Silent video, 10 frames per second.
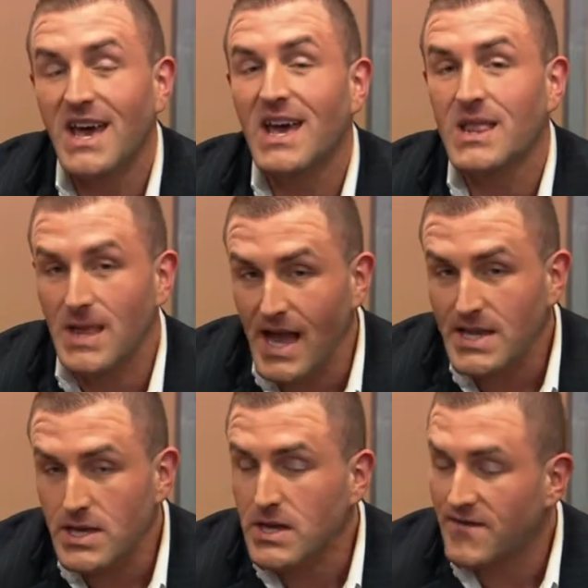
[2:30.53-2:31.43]

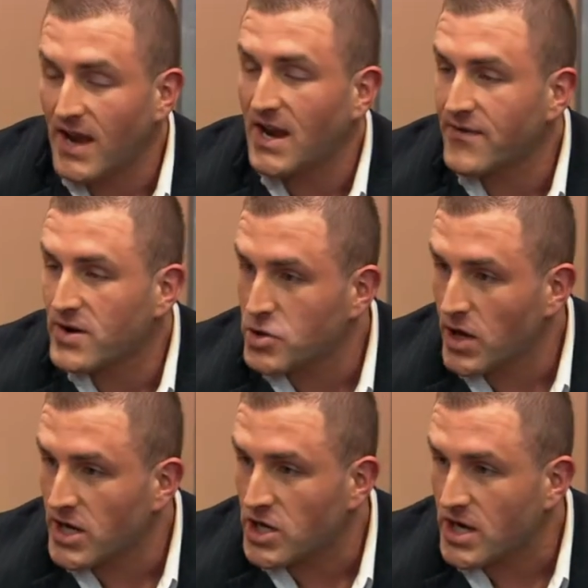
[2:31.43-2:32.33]
Lastly, you've got to have a good
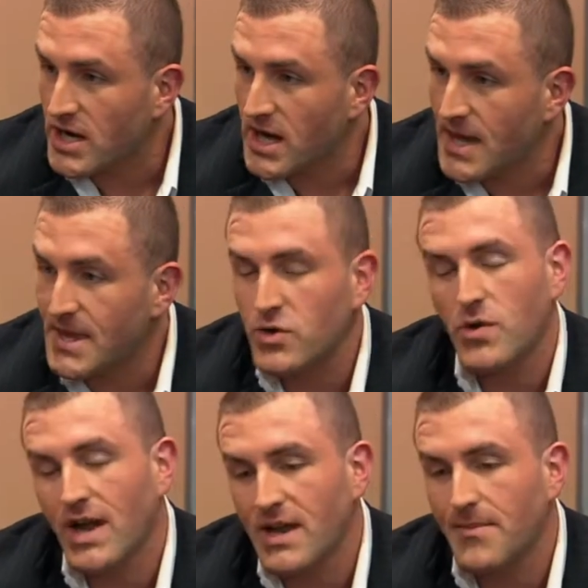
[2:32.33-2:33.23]
strategy, and that's where
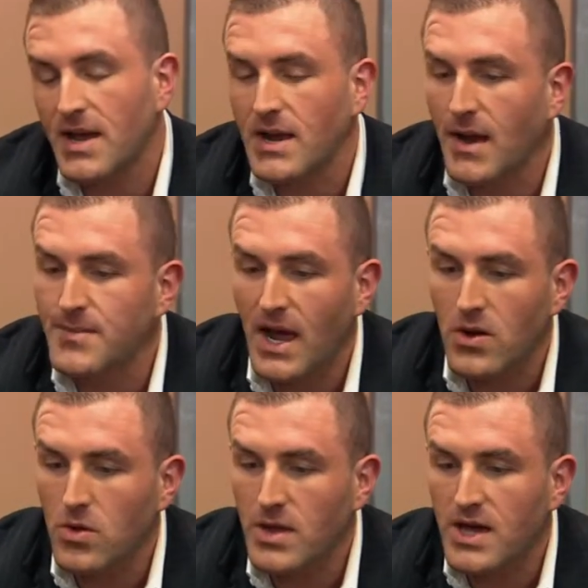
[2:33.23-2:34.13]
I come in. I'm not
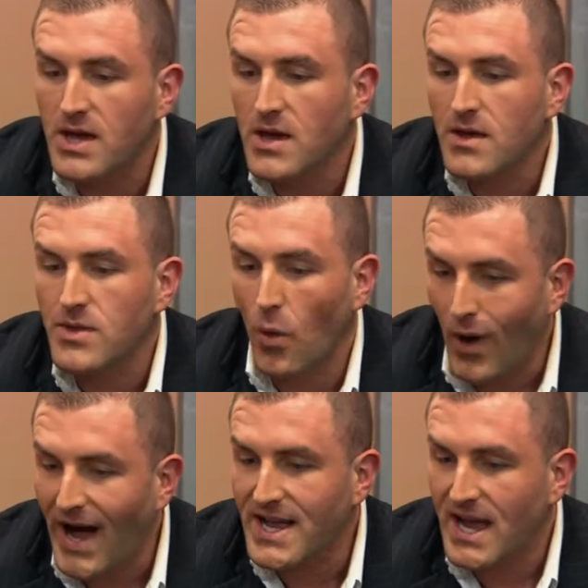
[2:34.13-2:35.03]
only the
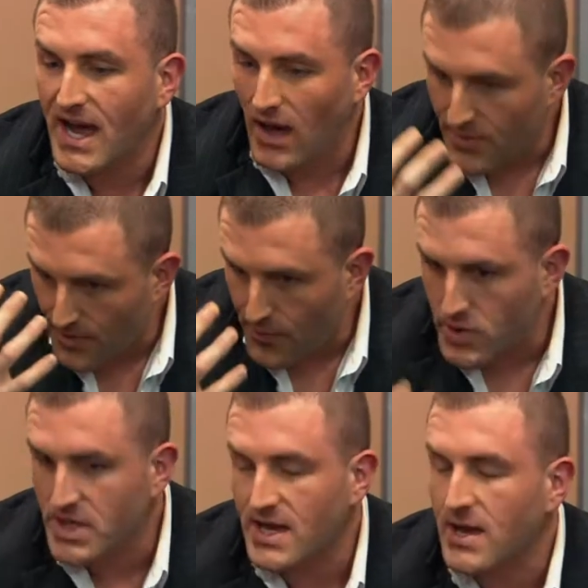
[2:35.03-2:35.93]
why guy, helping a
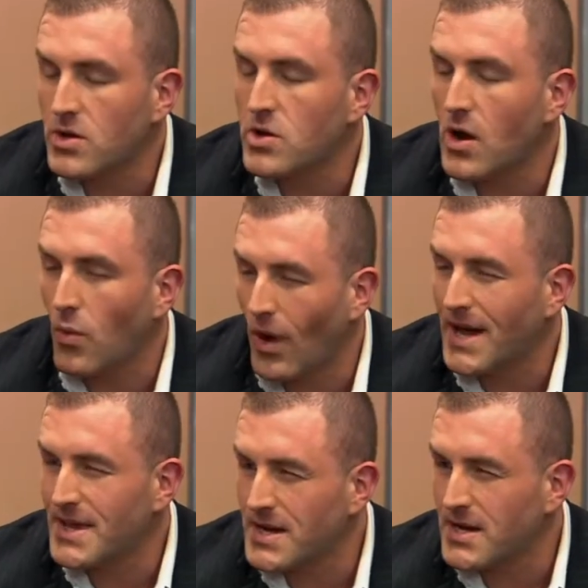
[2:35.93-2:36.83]
person get clear on why
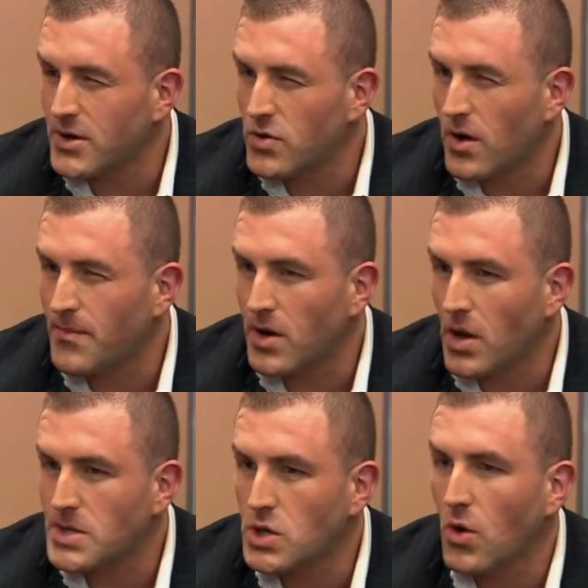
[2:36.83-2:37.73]
they need to do it, but
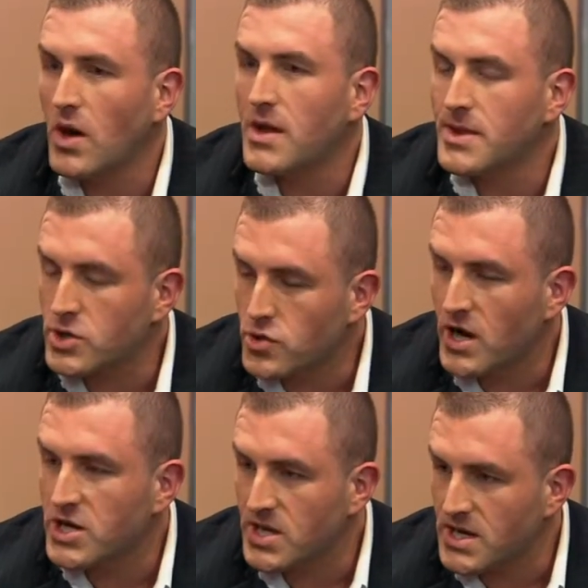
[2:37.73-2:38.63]
also the
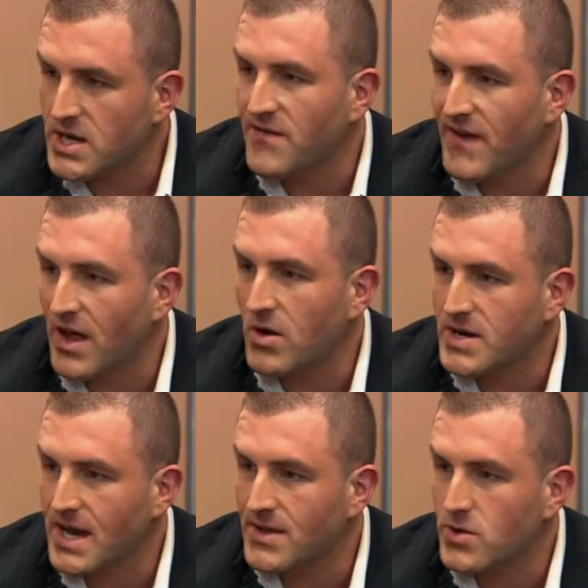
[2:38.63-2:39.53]
strategy they need to follow to
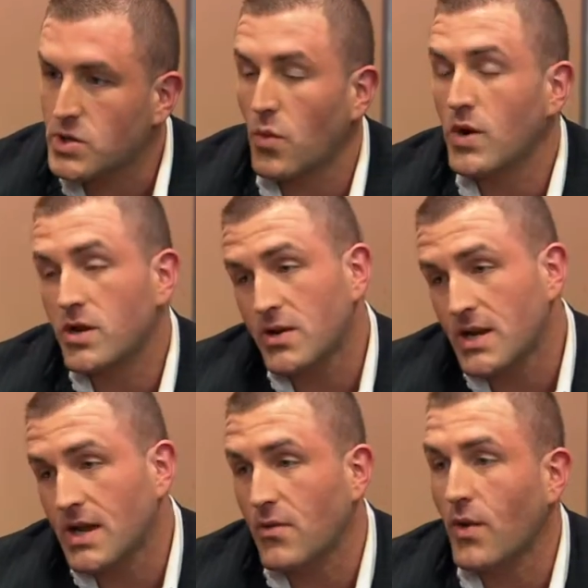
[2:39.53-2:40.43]
get there. So what do you need to
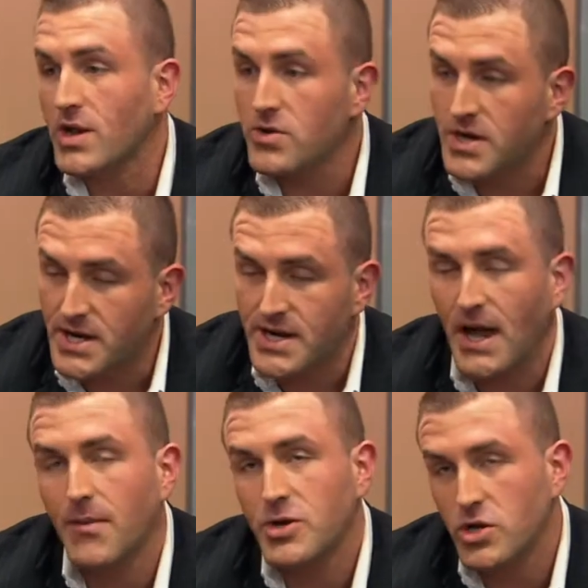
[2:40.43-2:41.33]
eat? When do you need to eat? How
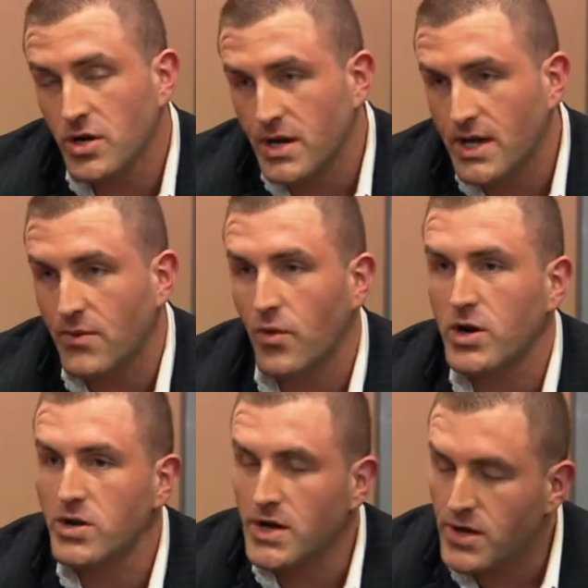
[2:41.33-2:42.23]
much you need to eat? What do you
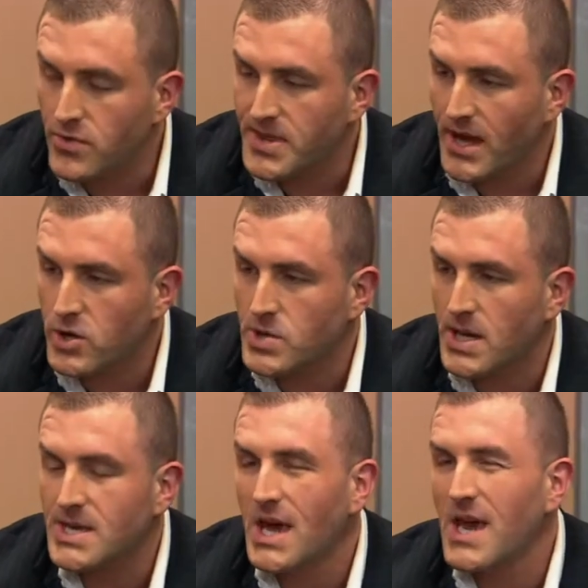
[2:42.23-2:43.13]
need to do with
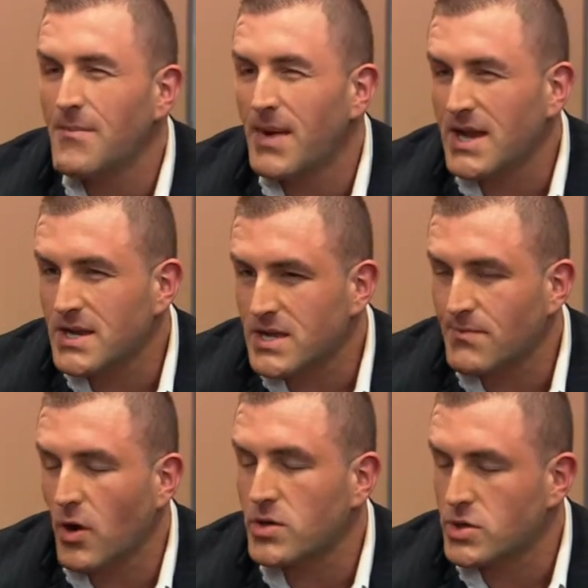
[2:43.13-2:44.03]
exercise? Making it
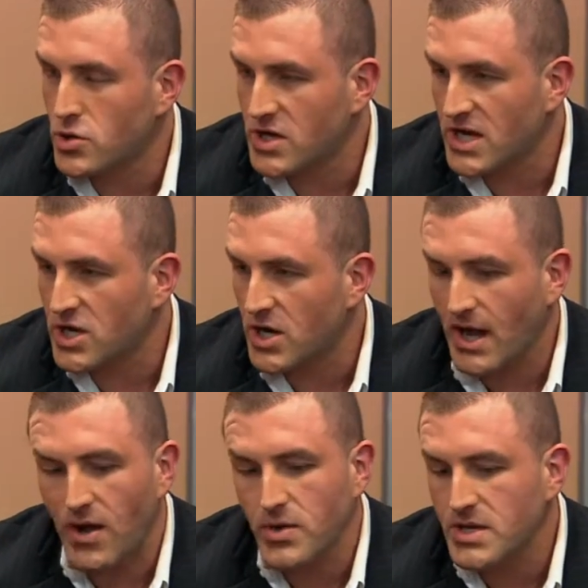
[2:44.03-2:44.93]
smart and strategic. I
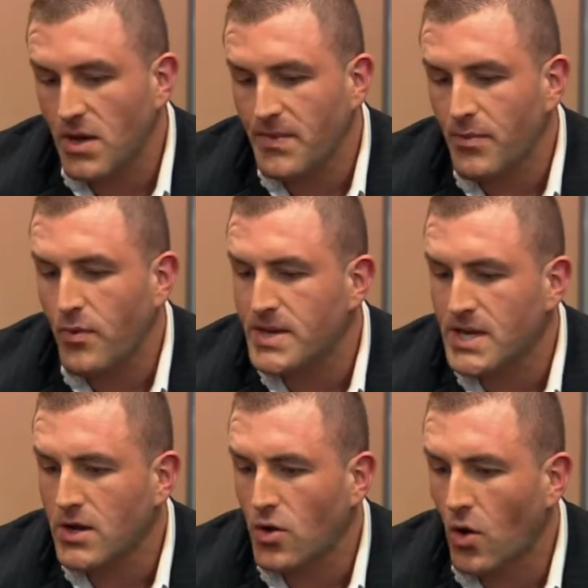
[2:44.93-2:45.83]
always tell people we
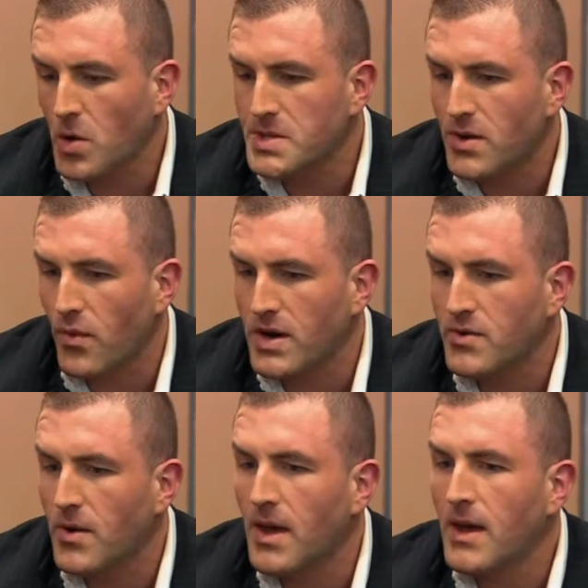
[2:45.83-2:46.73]
set goals that want to
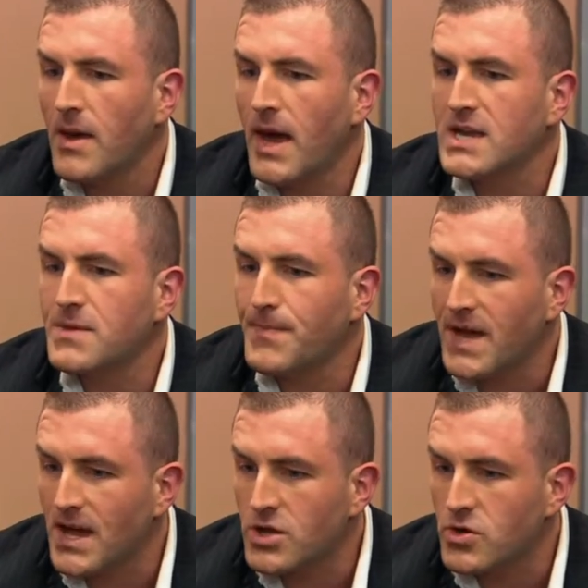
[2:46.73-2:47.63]

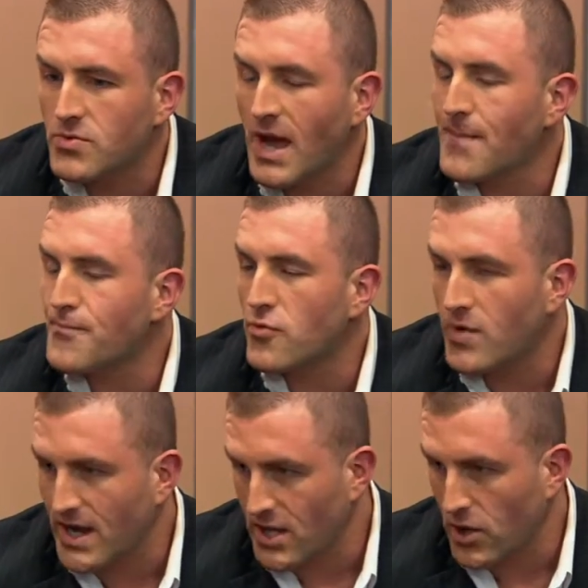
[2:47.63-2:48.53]
expand you, not
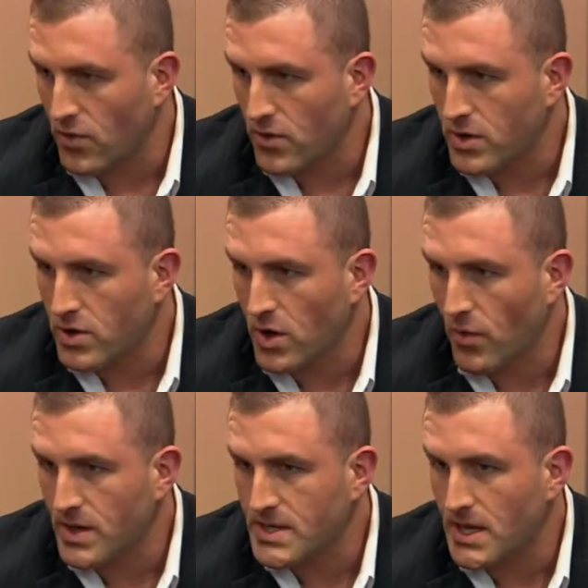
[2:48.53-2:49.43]
break you. You don't
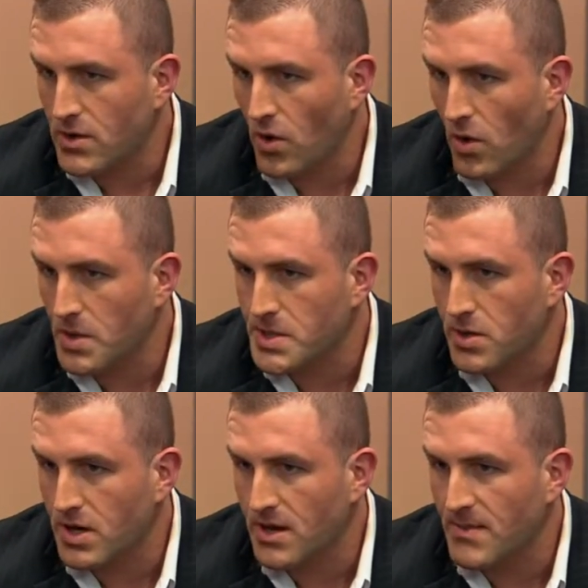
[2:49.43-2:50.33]
want to set goals that are
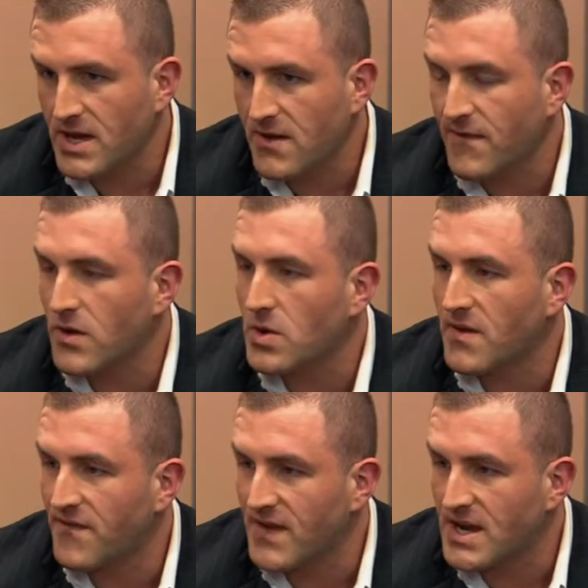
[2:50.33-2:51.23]
going to make you feel
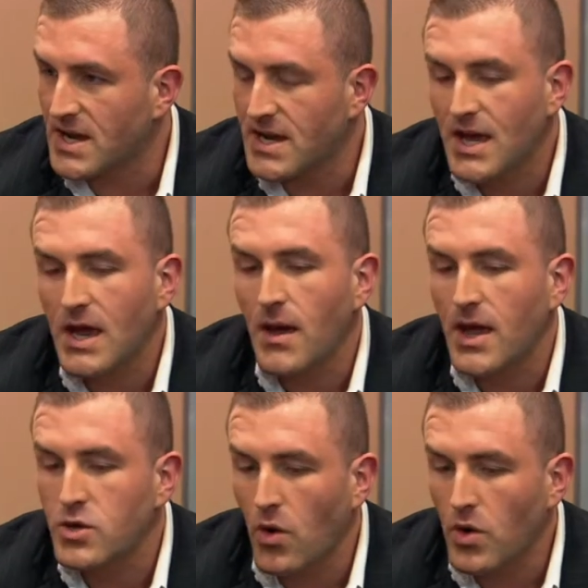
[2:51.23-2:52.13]
defeated, and
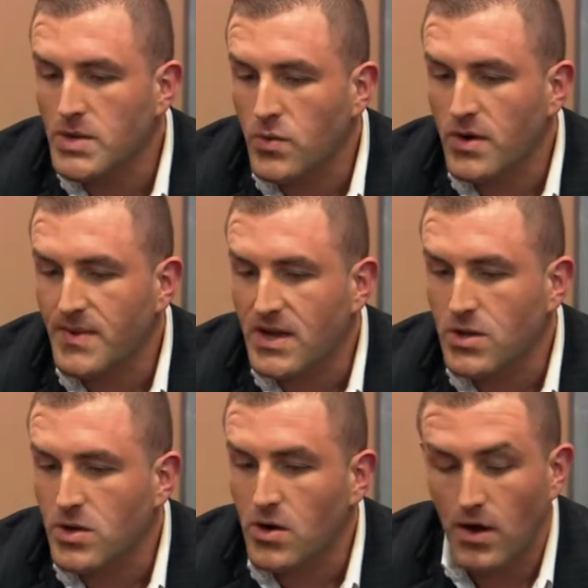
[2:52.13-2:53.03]
you always want to be
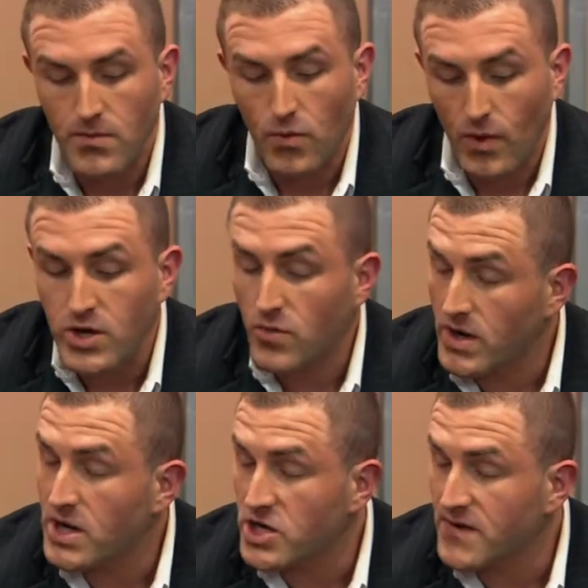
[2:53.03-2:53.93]
clear on when you want
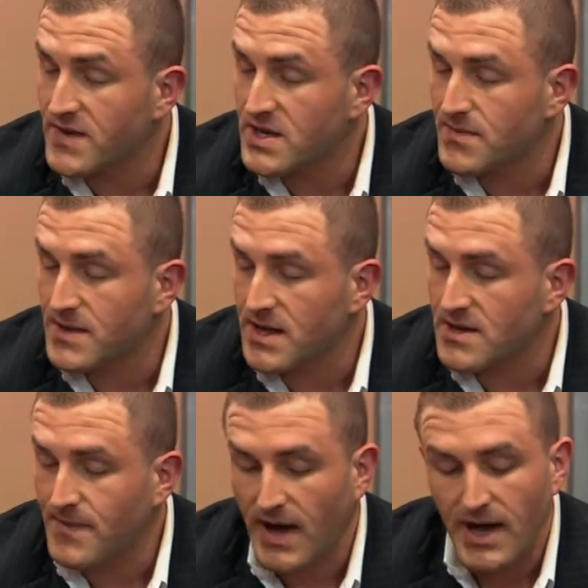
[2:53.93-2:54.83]
to achieve these things
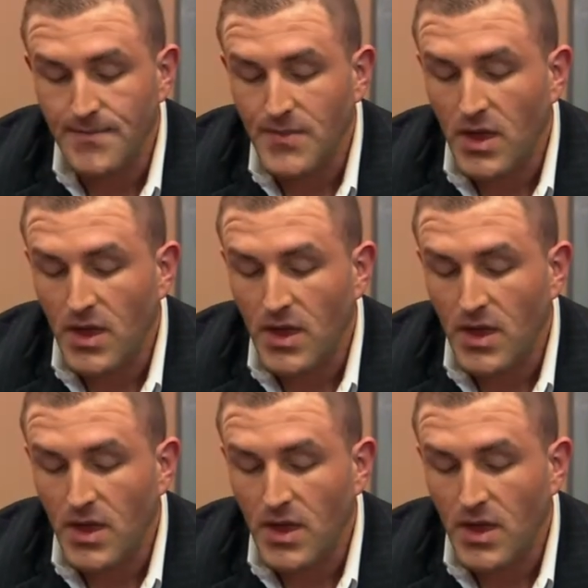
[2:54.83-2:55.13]
by.